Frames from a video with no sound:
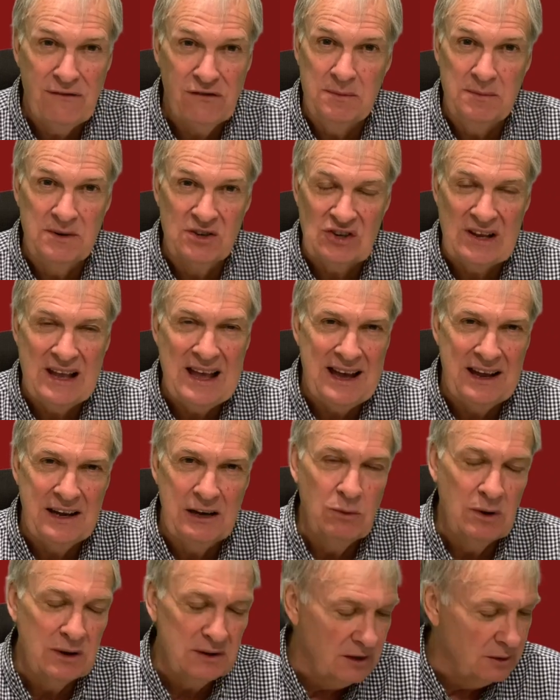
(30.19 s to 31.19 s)
from the start,
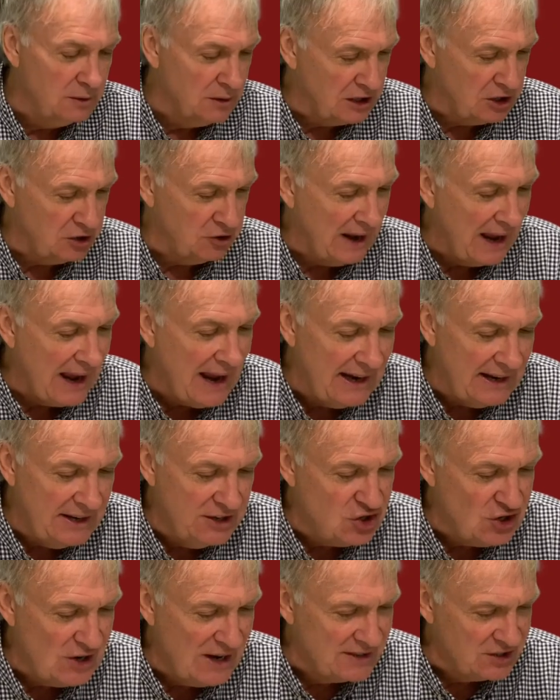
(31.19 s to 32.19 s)
they were creating
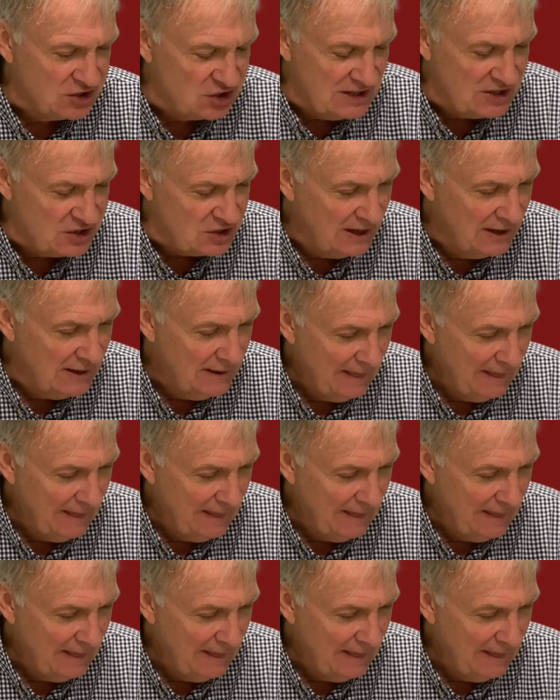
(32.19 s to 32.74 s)
chances.